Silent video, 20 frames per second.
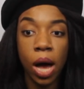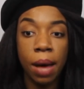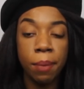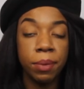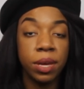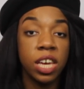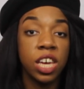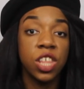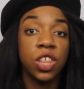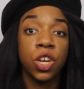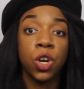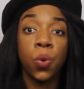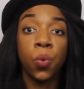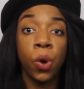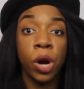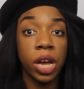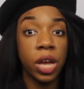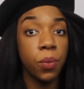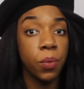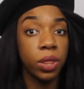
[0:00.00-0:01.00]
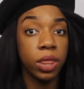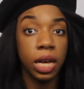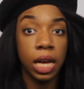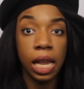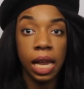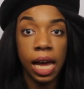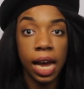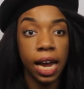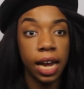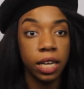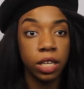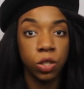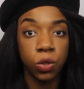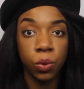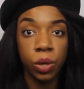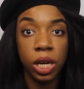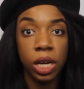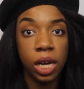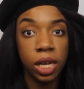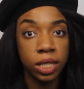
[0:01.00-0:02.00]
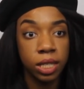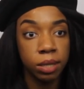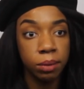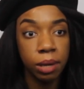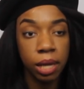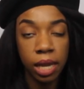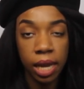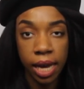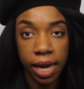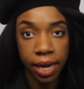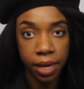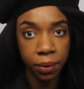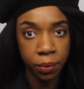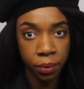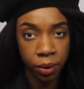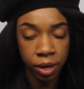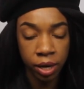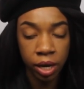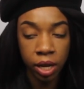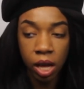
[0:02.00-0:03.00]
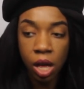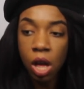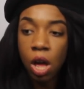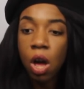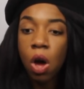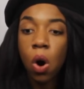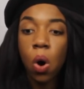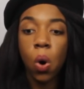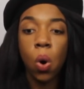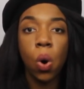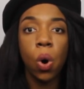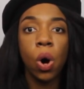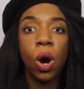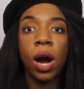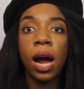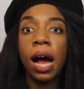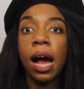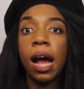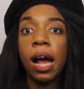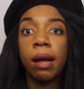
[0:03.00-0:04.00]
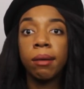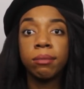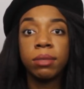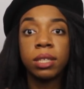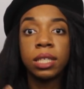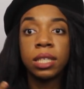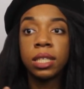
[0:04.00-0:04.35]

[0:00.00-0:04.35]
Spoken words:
I'm either working with a client, doing custom client work, or I'm